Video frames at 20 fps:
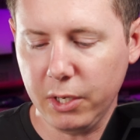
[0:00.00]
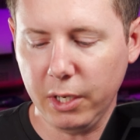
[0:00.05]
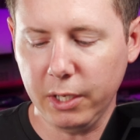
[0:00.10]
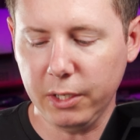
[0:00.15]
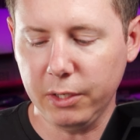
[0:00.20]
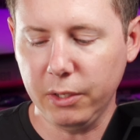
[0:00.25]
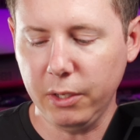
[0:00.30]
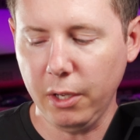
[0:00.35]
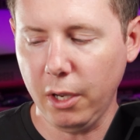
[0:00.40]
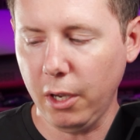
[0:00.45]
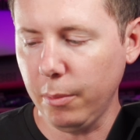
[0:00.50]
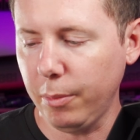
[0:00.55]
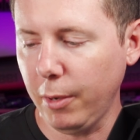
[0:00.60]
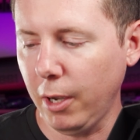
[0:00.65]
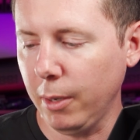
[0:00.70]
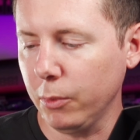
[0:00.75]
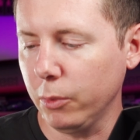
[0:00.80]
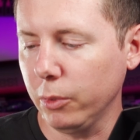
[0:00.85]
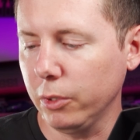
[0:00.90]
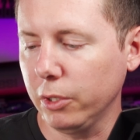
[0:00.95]
tightened up,
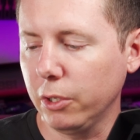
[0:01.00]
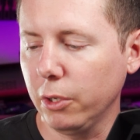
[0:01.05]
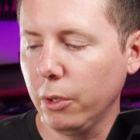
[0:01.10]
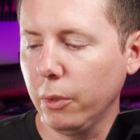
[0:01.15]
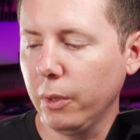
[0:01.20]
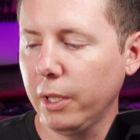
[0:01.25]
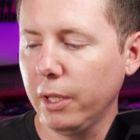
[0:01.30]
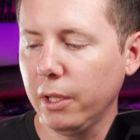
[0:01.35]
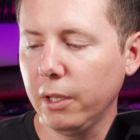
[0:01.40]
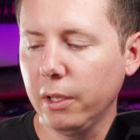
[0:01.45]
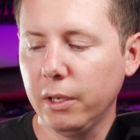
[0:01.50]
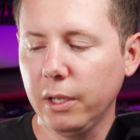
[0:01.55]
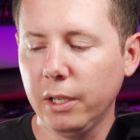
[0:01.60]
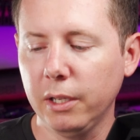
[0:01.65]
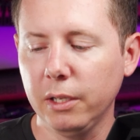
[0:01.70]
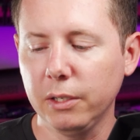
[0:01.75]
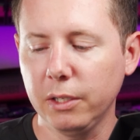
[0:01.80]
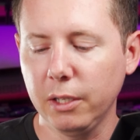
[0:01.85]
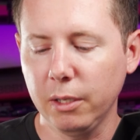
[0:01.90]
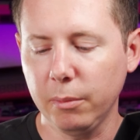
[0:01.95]
I'm going to go ahead
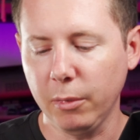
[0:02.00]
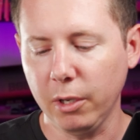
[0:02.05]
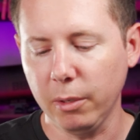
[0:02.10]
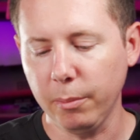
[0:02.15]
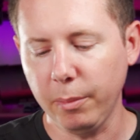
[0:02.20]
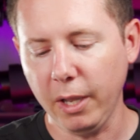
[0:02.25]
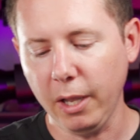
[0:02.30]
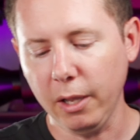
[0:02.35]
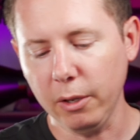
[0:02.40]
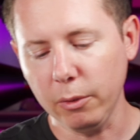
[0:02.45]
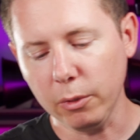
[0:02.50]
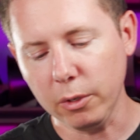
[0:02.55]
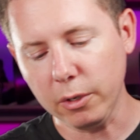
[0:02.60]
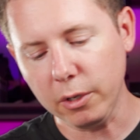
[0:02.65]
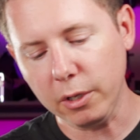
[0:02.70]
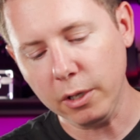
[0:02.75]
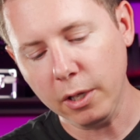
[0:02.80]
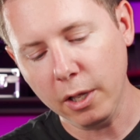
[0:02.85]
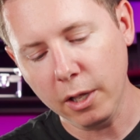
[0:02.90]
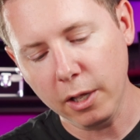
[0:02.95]
and get my
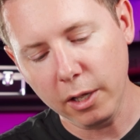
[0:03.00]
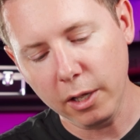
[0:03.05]
battery